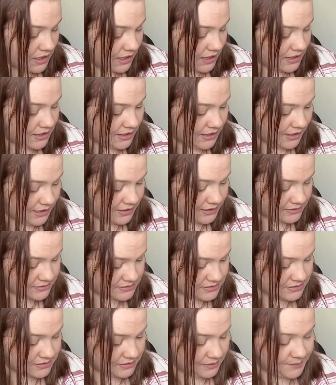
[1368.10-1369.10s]

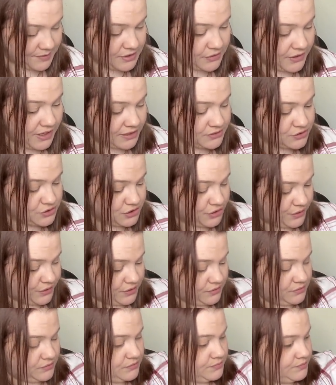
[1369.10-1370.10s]
And let me go ahead and show
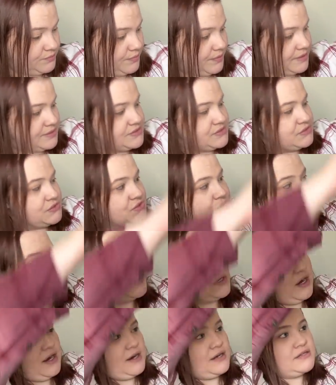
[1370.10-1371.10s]
you my
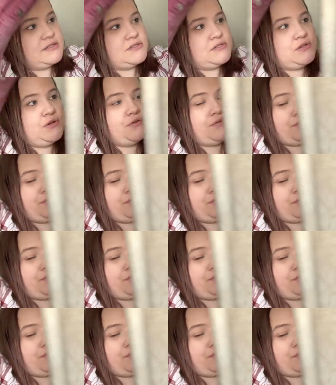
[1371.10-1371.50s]
start so